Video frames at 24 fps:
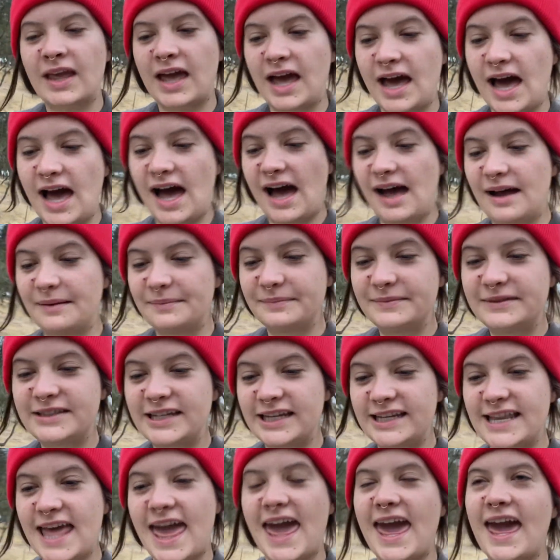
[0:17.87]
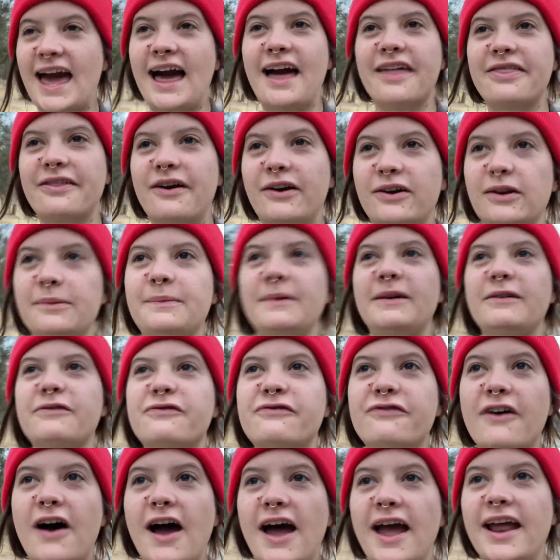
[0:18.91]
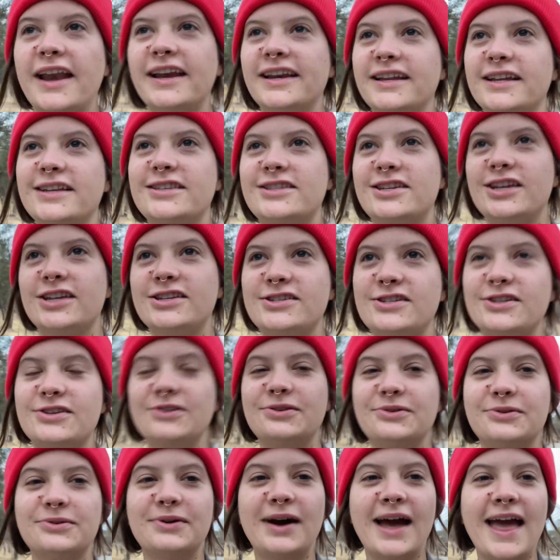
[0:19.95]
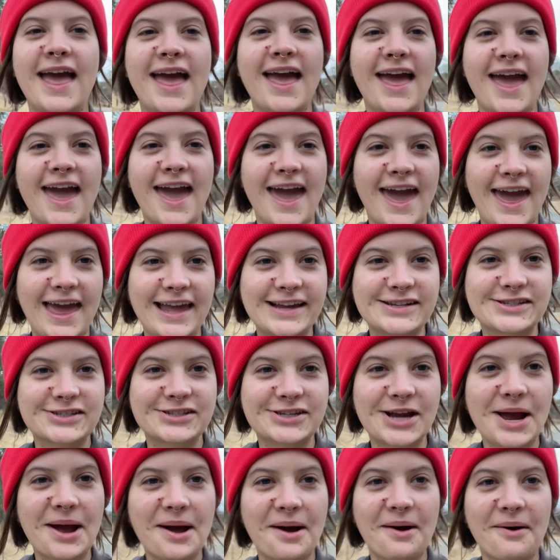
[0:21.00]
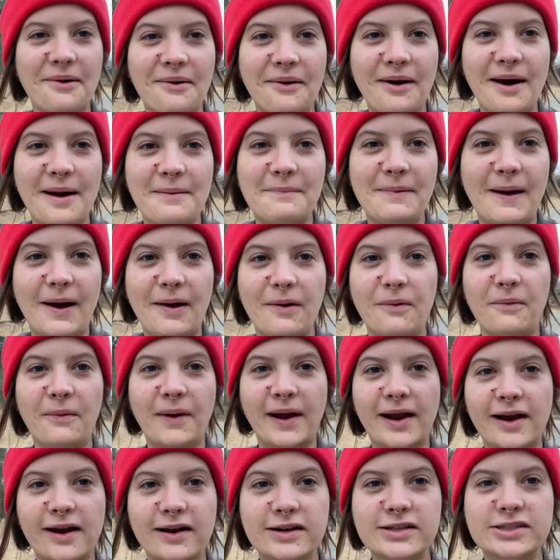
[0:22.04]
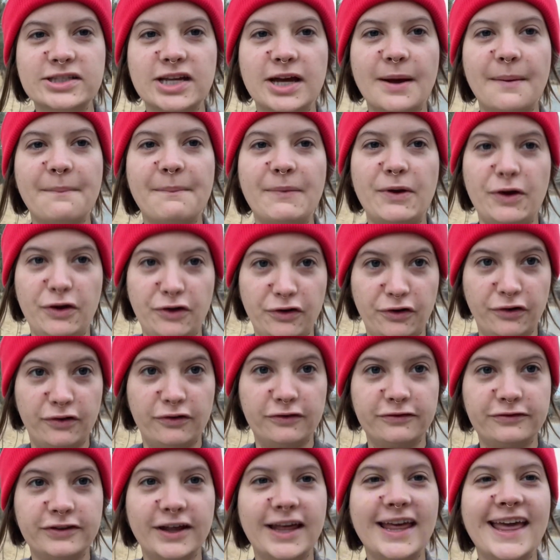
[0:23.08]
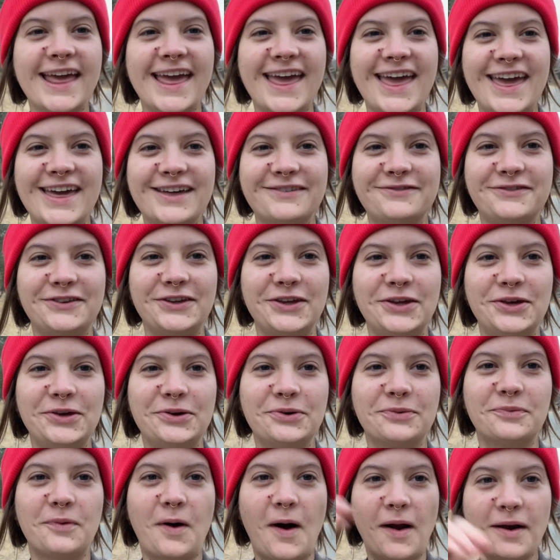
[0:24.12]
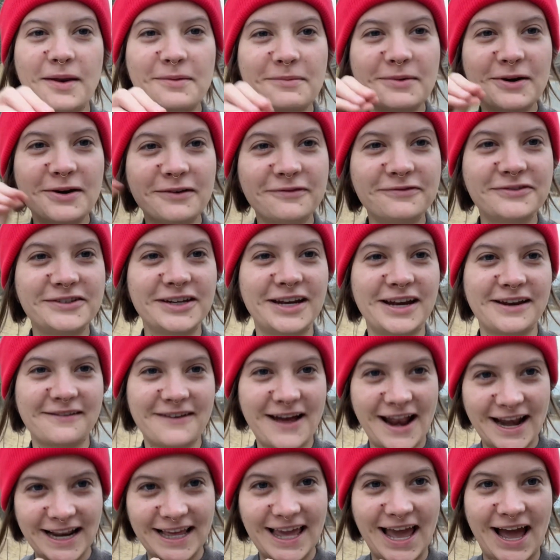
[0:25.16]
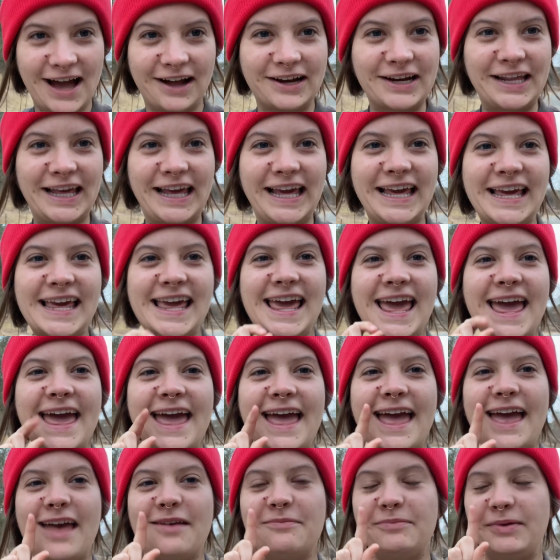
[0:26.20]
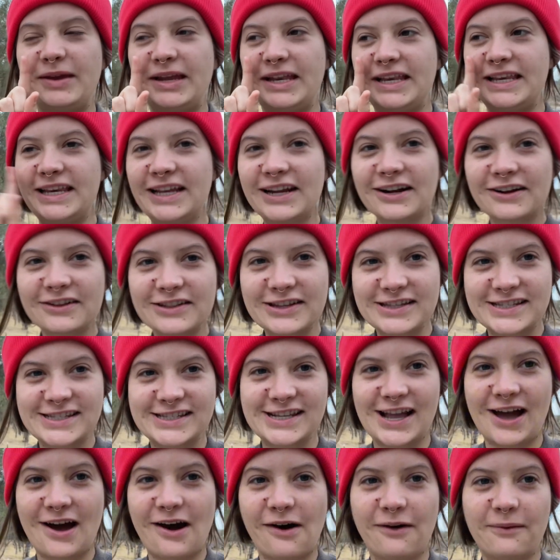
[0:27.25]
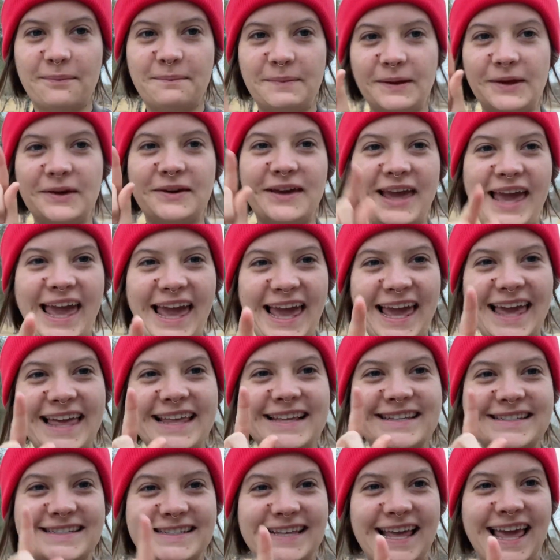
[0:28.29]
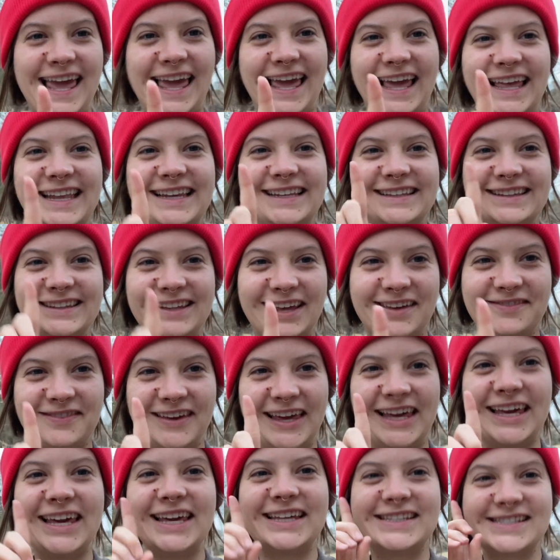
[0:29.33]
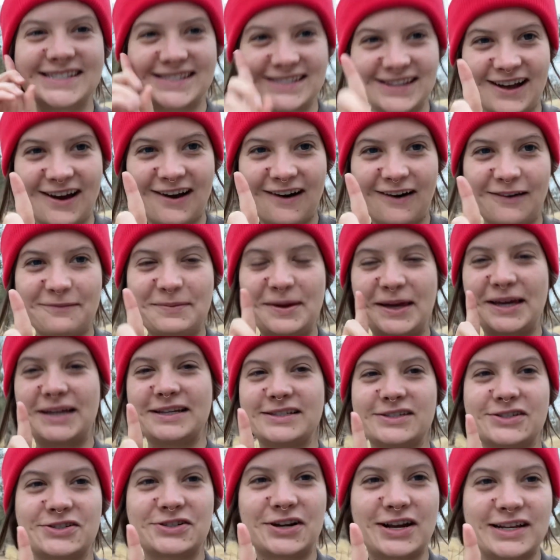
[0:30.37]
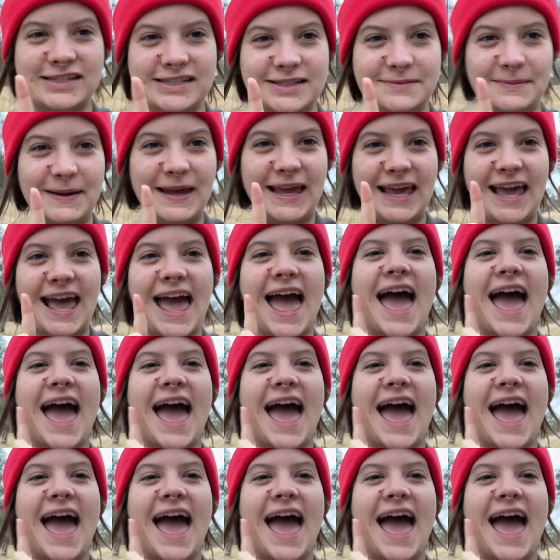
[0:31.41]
Today I thought it'd be fun to do a show about where to move if you want to move to Nevada County and be near the snow, but you can't stand living in snow, because trust me,